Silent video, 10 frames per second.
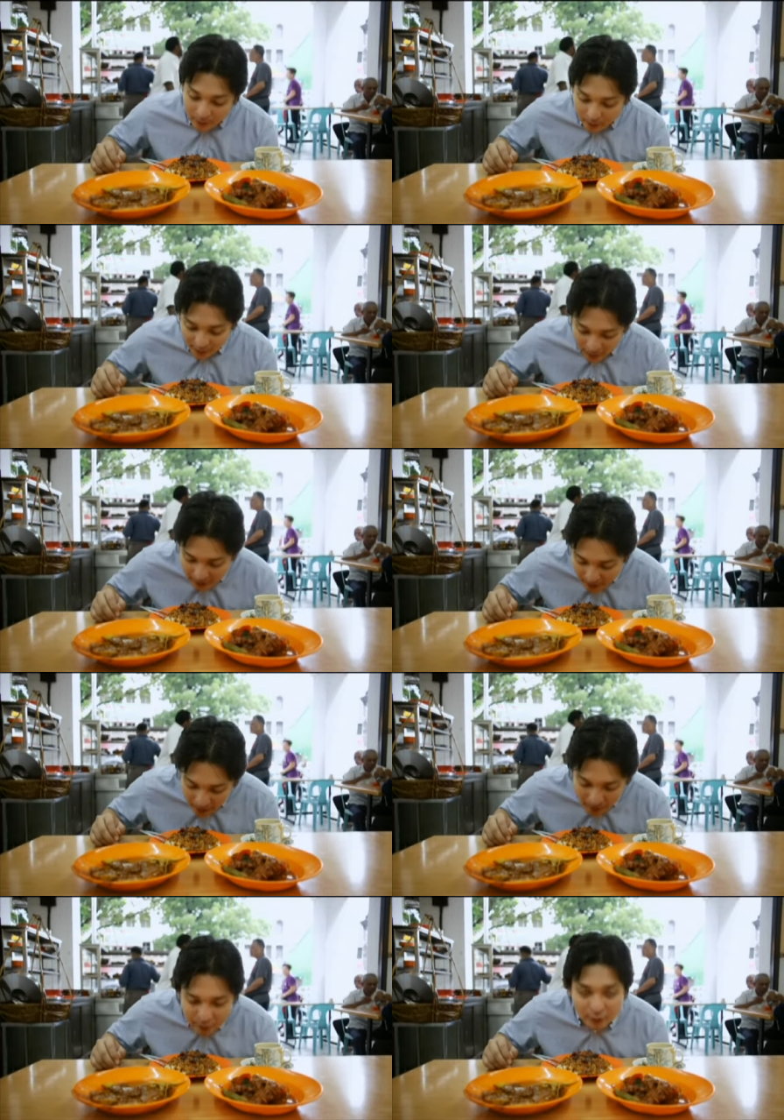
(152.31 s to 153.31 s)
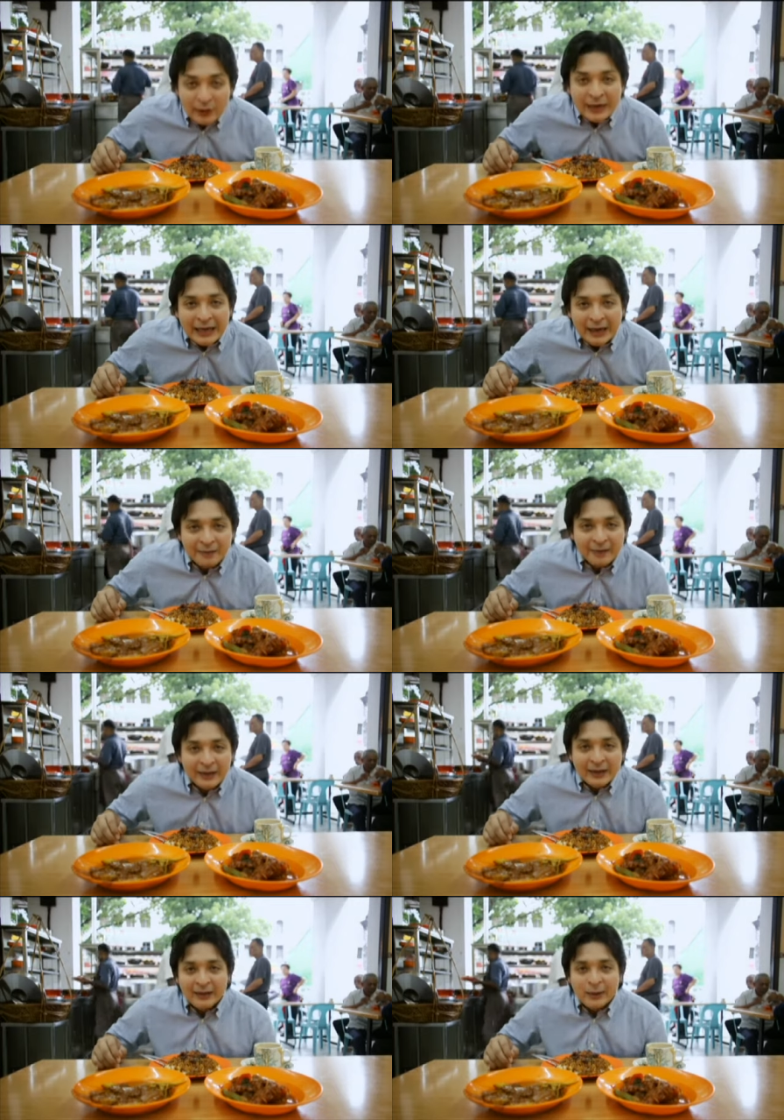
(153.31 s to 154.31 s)
Because I am absolutely
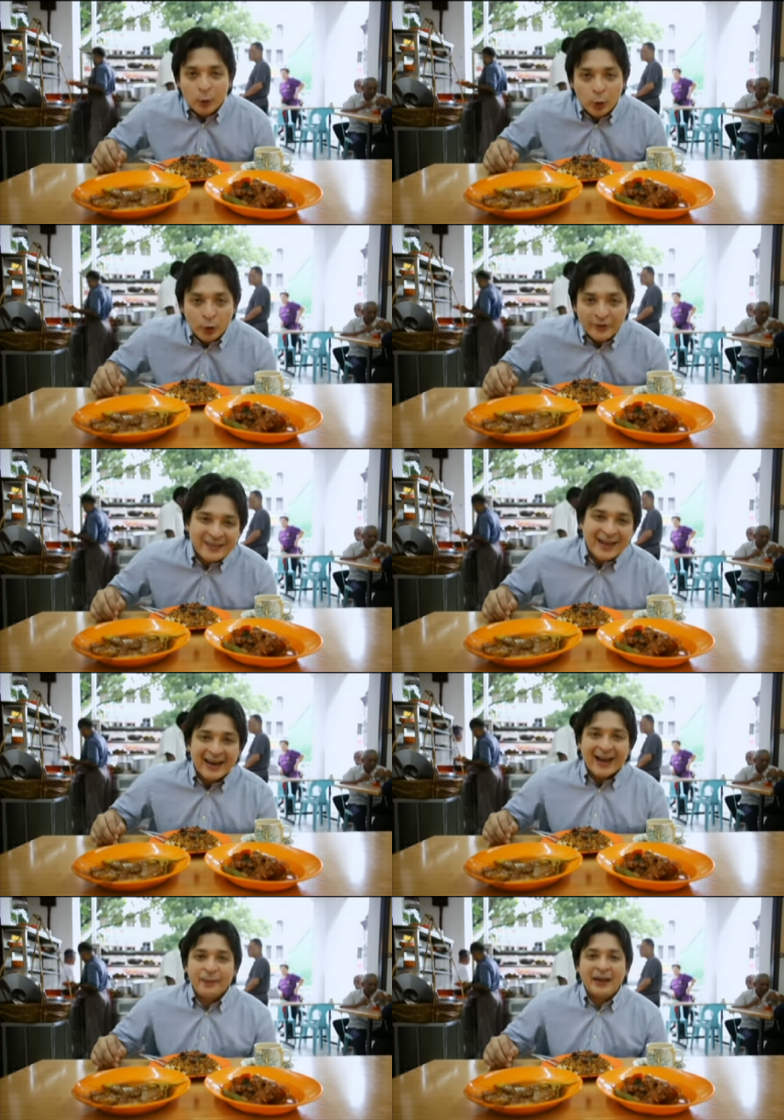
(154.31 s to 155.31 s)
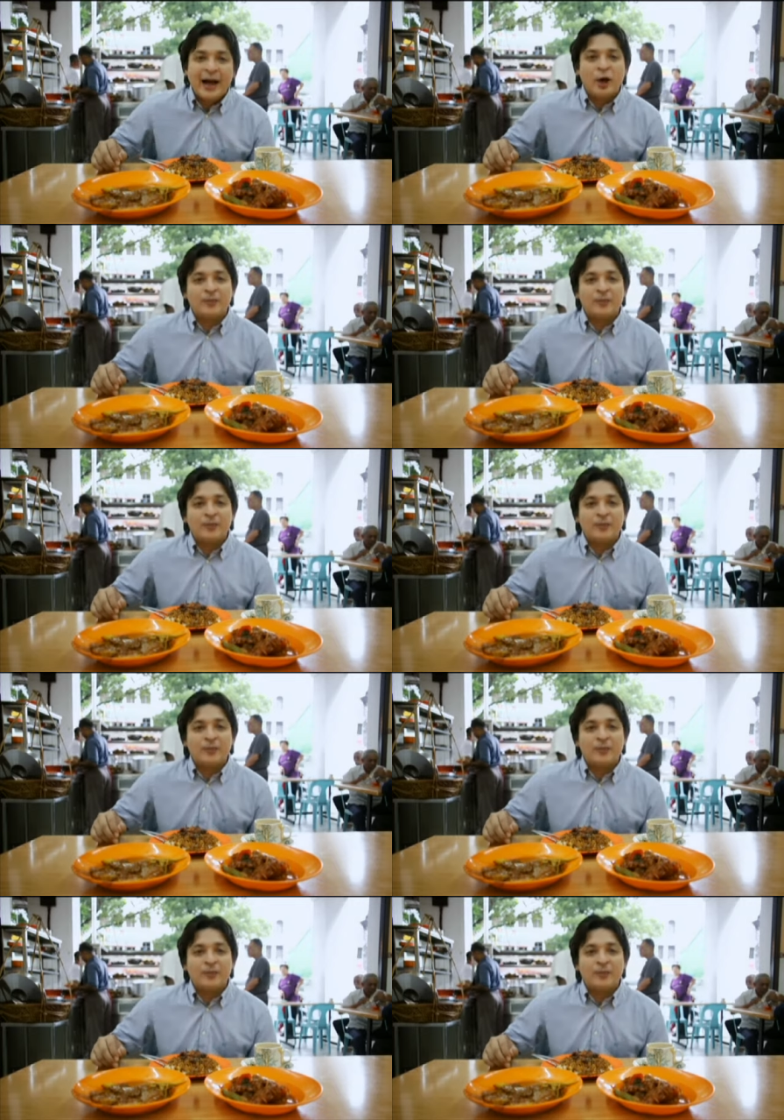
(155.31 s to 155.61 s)
loving the notes that are coming out